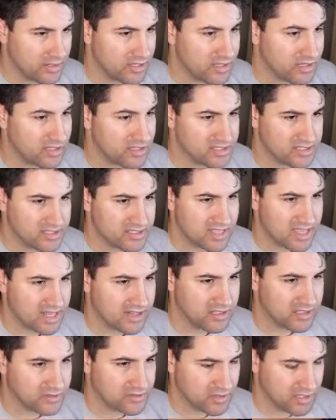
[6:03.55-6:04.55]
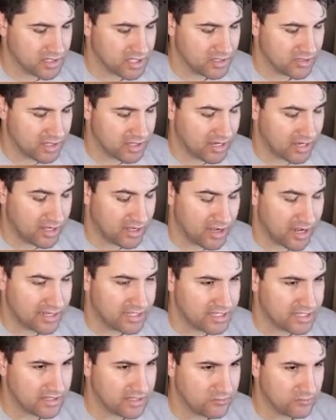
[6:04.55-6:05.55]
It looks, that looks really good. It got, oh, I
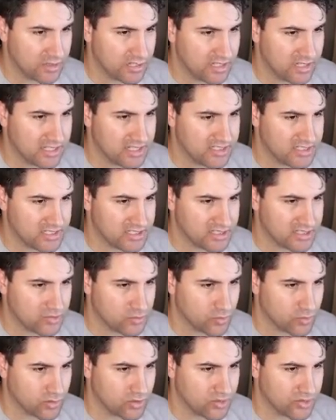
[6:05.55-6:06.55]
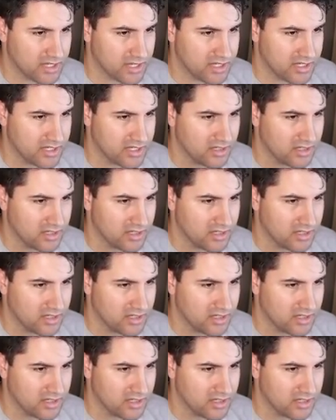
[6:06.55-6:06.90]
didn't realize there's a swirl there.